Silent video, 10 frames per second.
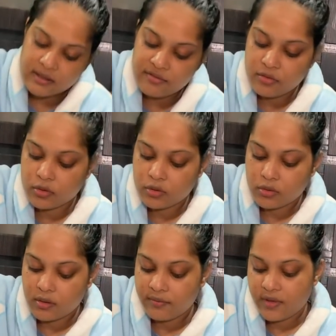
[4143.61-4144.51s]
the
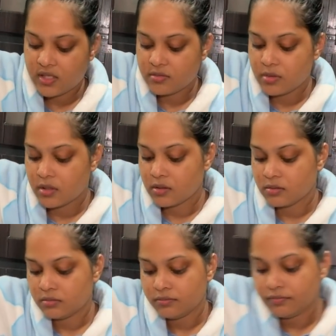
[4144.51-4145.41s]
photo on Facebook.
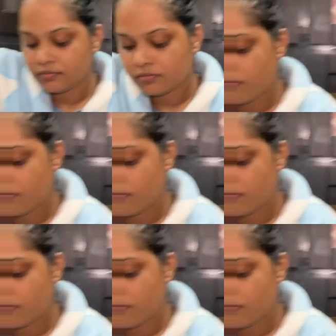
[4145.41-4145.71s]
Yeah.